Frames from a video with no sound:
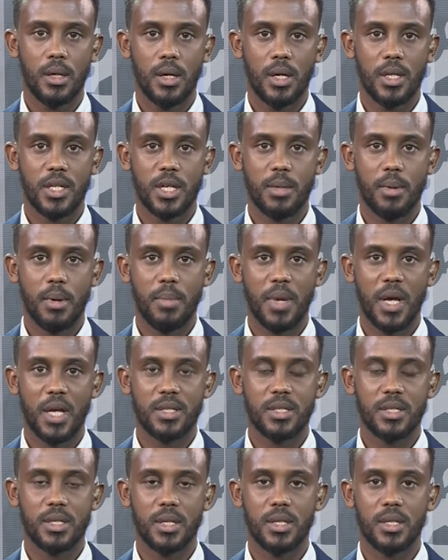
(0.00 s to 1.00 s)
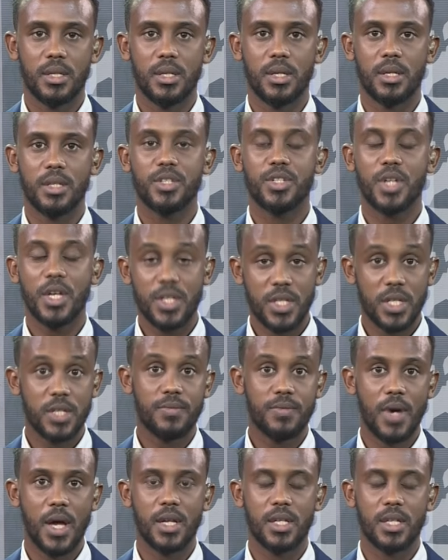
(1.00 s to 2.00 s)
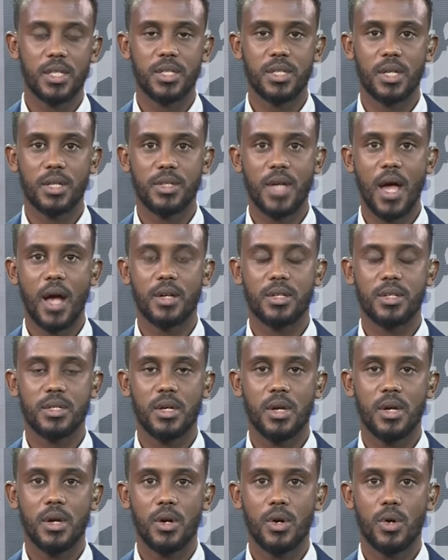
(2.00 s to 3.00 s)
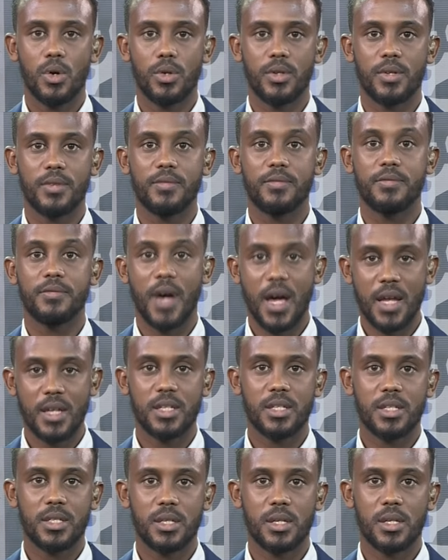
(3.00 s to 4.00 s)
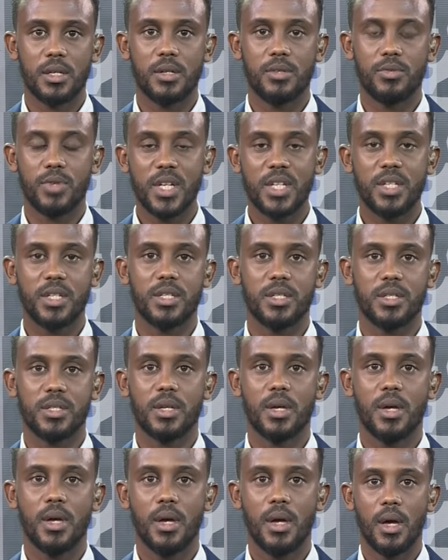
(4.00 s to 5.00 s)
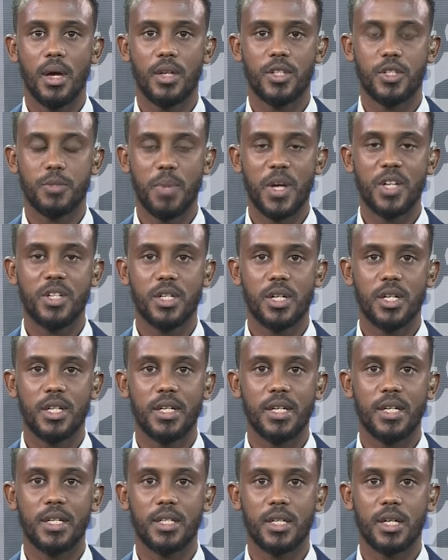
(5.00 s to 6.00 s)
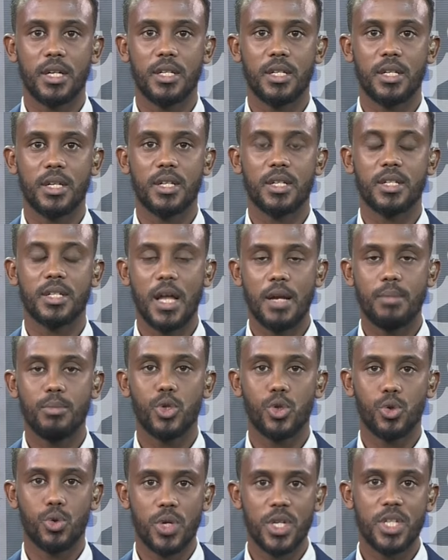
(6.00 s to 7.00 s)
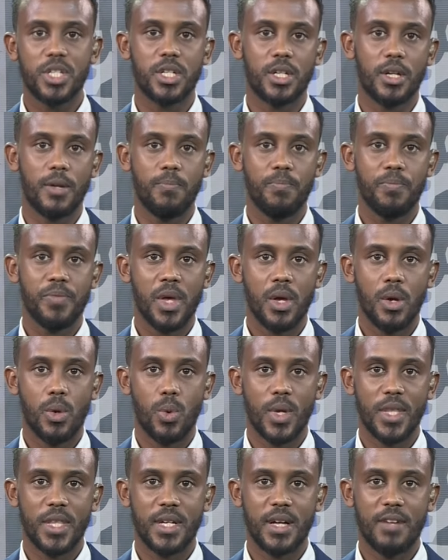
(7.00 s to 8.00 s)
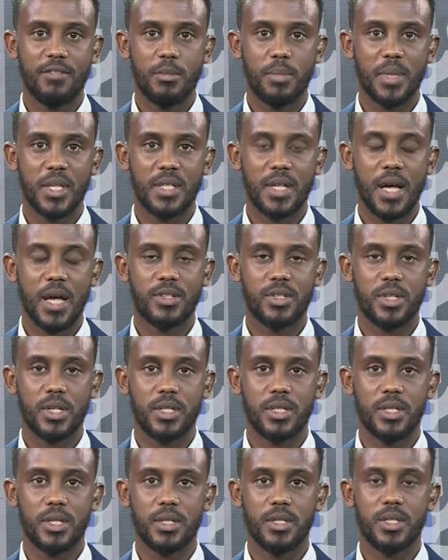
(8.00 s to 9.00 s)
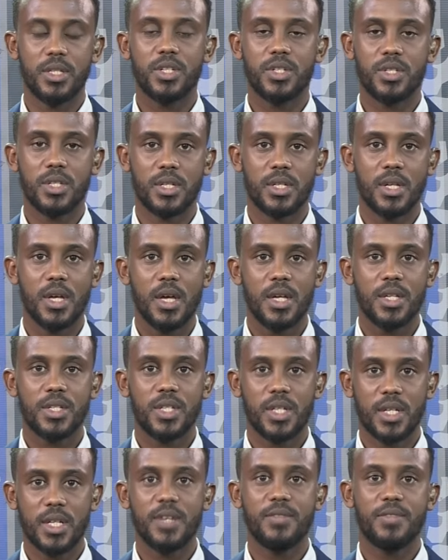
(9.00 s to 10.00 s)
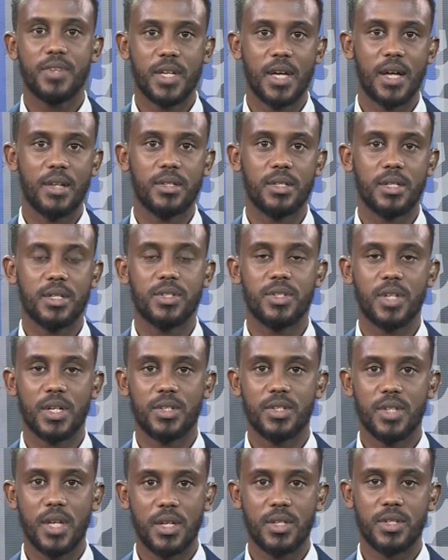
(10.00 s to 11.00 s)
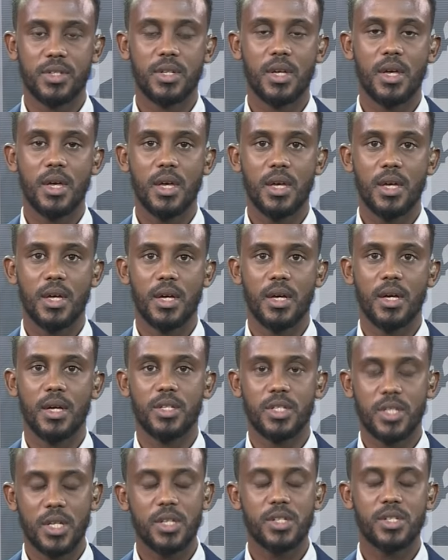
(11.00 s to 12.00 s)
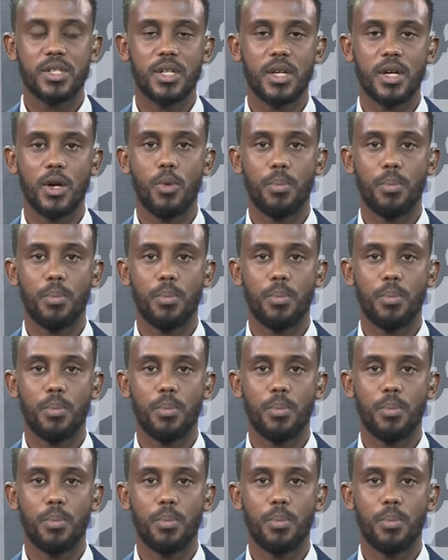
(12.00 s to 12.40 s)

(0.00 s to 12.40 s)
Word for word: Al-Shabaab has uh, intensified its attacks on various uh, regions, especially in, in Galmuduk region, where the government has registered significant success uh, since the